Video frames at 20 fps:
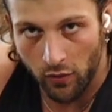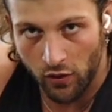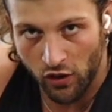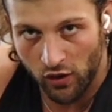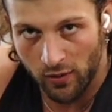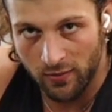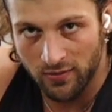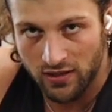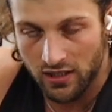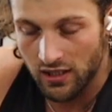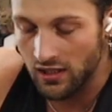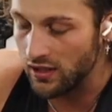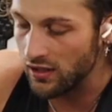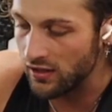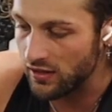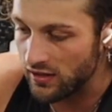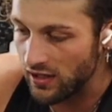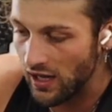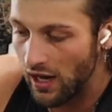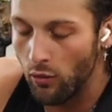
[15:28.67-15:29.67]
when it comes to
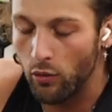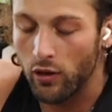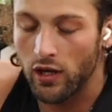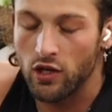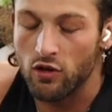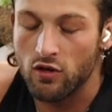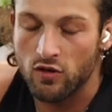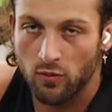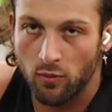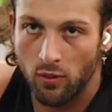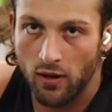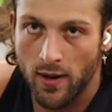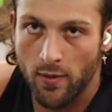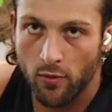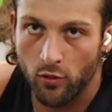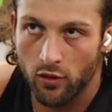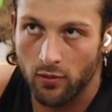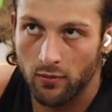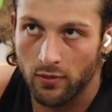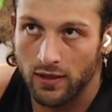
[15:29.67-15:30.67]
just how we can use the prime
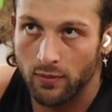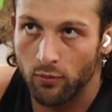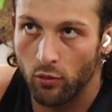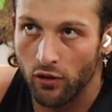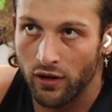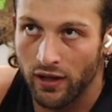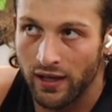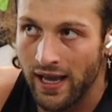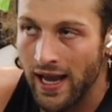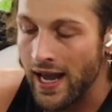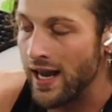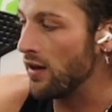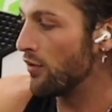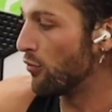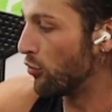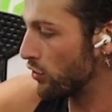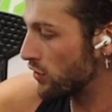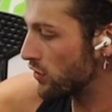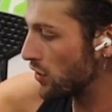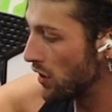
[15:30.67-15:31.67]
equipment, but again,
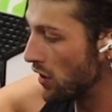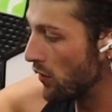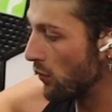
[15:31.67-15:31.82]
we're just going